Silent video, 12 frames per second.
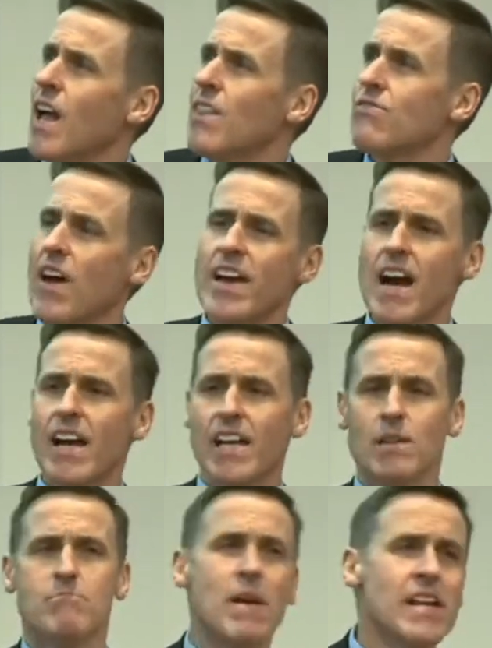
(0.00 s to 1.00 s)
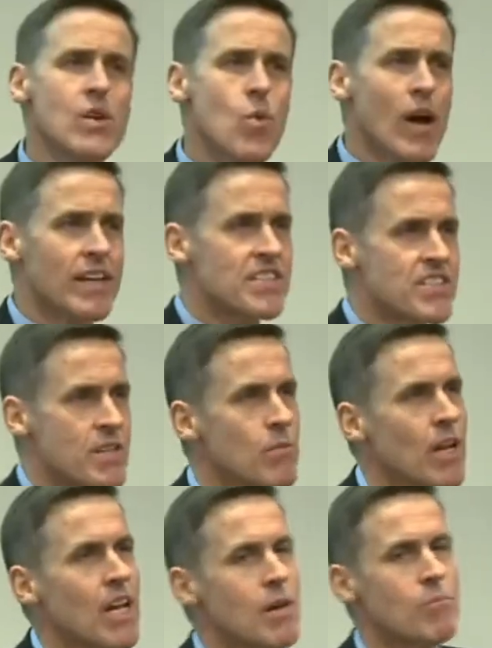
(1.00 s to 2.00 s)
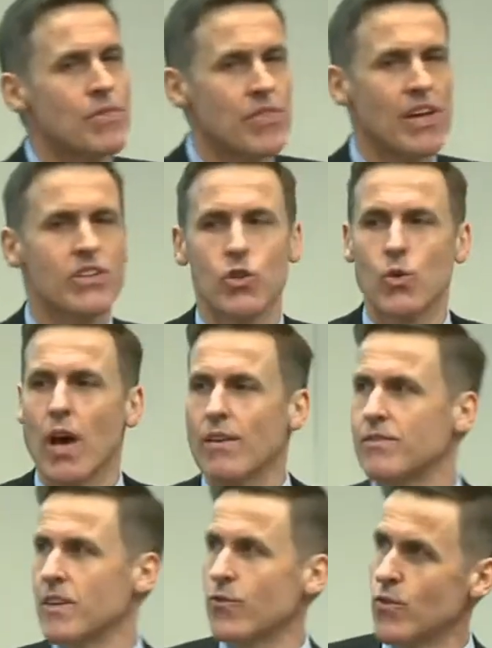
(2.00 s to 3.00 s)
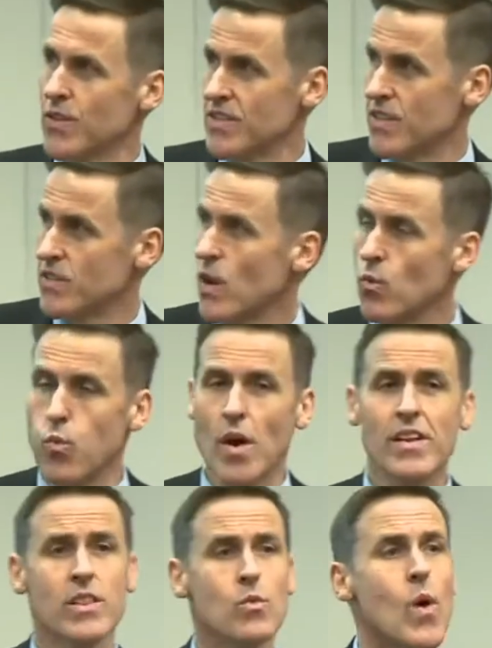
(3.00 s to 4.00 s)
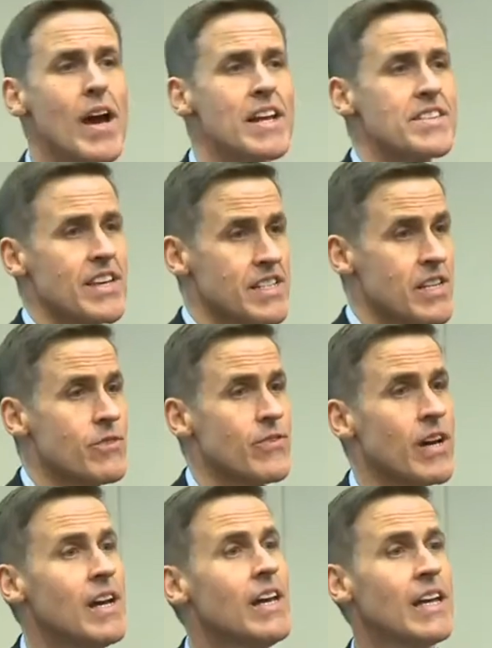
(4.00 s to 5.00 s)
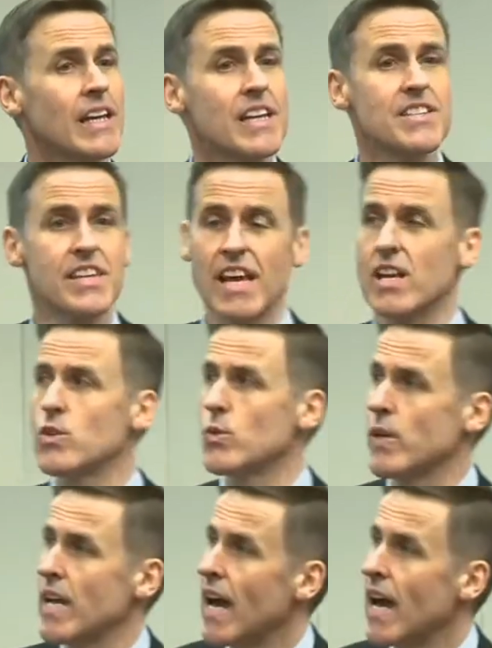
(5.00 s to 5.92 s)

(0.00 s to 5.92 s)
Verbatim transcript: They are in many ways similar, but they do have differences. And one of the ways they differ is the entry